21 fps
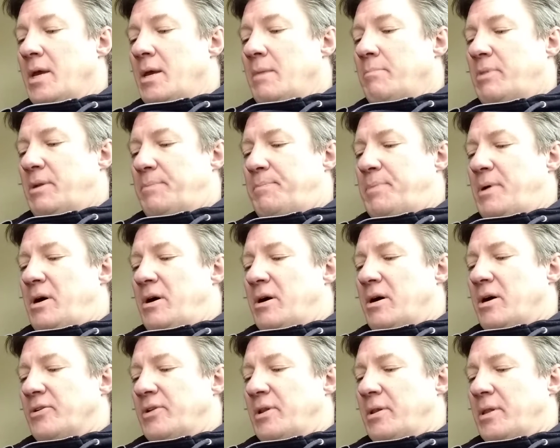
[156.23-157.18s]
But
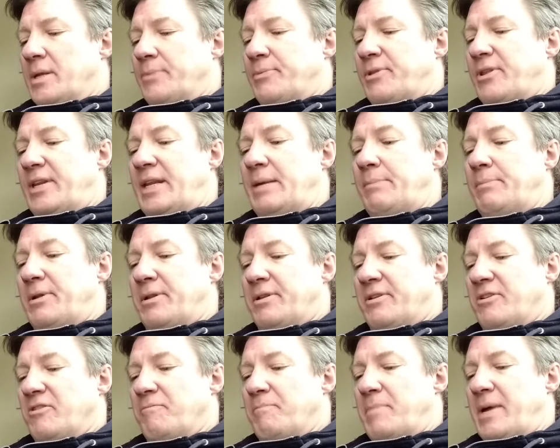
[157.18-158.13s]
Bard and some of the nimblest
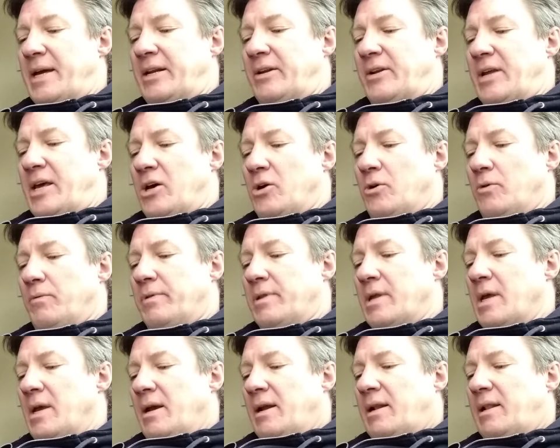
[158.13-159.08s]
of men and elves
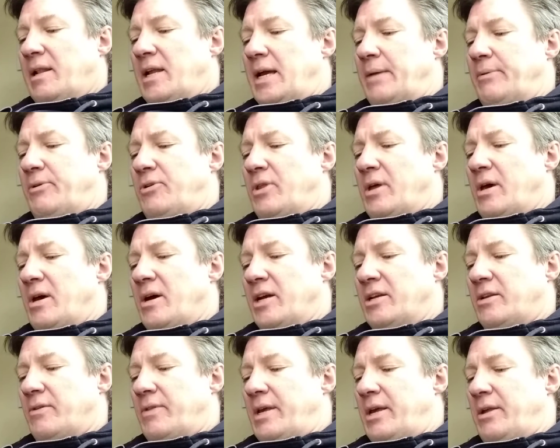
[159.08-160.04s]
climbed to the
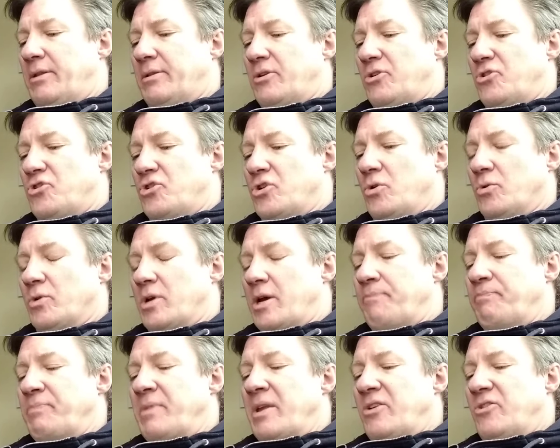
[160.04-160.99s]
height of the eastern shoulder
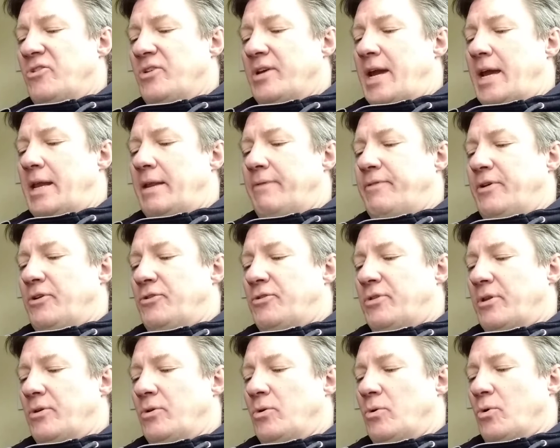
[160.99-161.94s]
to gain a view to
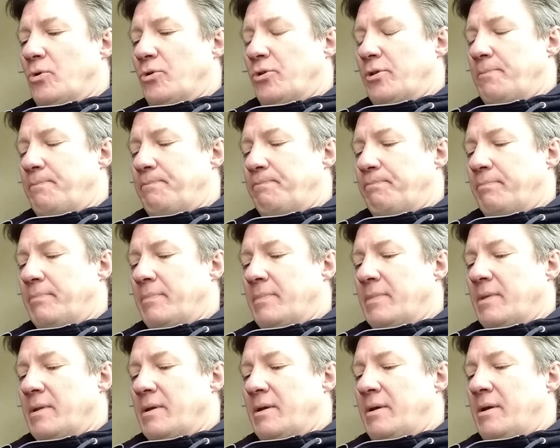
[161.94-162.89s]
the north.
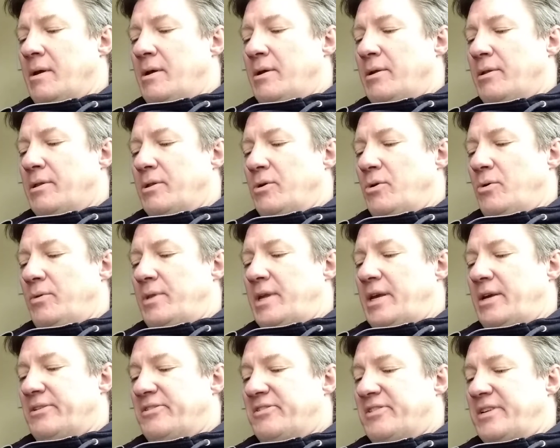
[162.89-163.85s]
Soon they
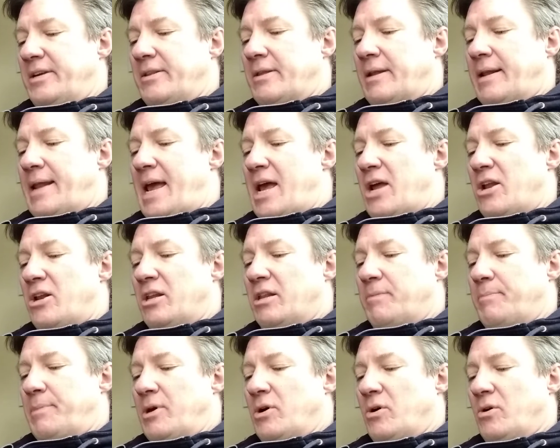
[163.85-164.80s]
could see the lands
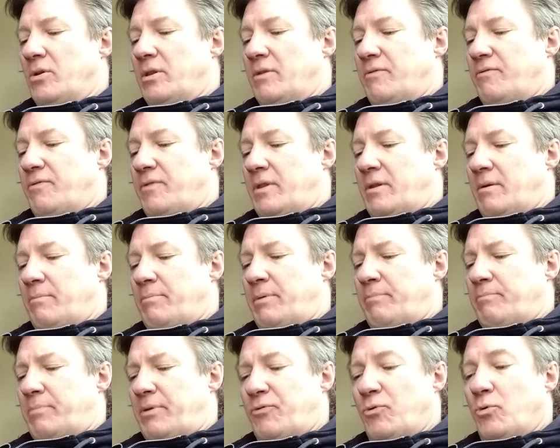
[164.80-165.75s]

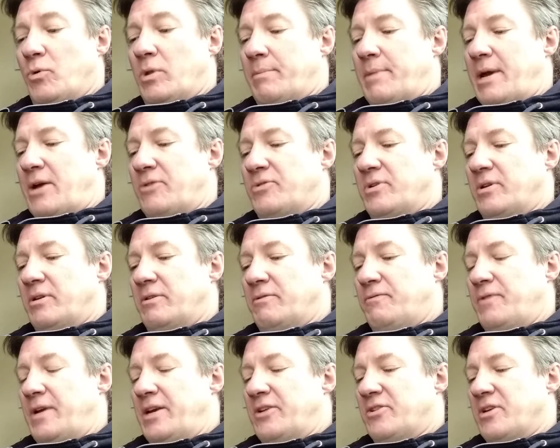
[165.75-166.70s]
beyond before the mountain's
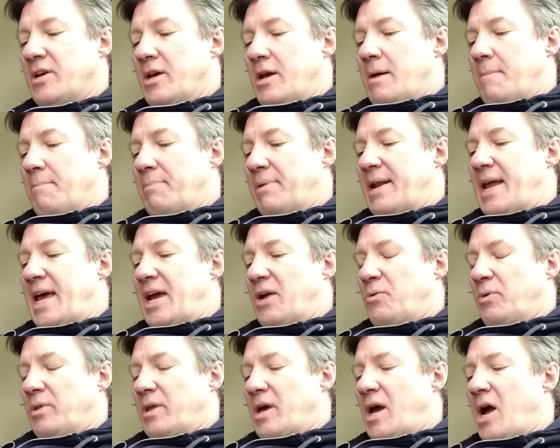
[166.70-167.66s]
feet, black
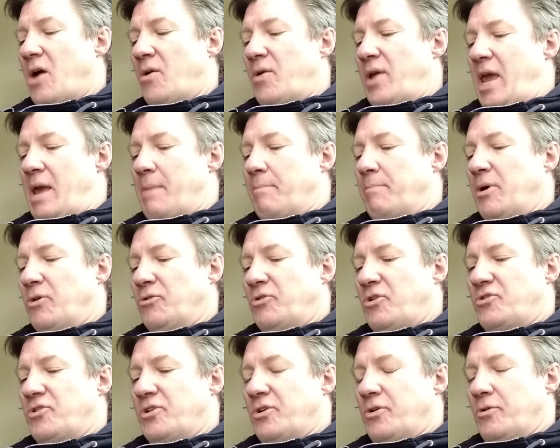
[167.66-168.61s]
with a hurrying
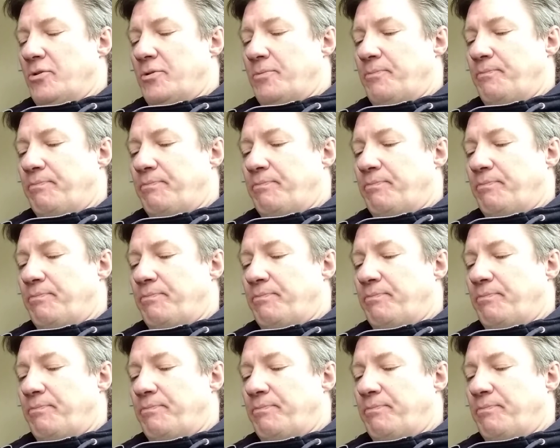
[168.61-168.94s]
multitude.